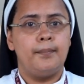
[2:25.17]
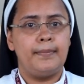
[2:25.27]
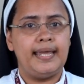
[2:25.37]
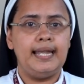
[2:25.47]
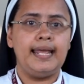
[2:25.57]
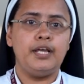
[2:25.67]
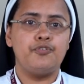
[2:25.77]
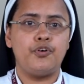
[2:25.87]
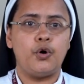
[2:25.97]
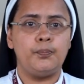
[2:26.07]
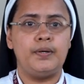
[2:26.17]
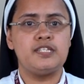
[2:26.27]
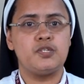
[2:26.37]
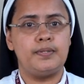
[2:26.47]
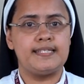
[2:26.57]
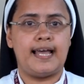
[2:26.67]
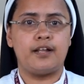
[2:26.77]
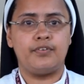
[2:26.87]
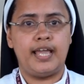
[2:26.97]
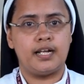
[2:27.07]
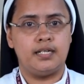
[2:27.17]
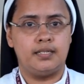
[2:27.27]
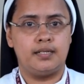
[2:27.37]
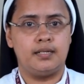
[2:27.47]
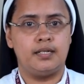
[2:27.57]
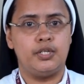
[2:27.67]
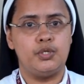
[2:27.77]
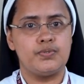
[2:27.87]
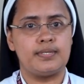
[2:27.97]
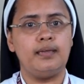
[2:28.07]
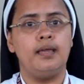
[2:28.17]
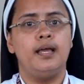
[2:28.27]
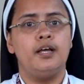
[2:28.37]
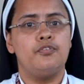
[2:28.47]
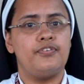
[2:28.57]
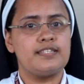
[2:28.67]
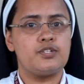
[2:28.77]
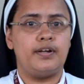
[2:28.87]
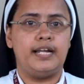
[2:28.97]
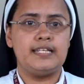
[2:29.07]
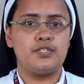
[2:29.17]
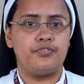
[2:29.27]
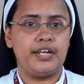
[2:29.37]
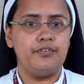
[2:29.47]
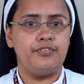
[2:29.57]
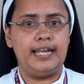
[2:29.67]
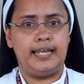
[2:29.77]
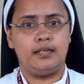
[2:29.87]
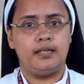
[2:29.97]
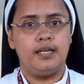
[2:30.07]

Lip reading: Mainly 4 principles we are using. First one is freewheeling.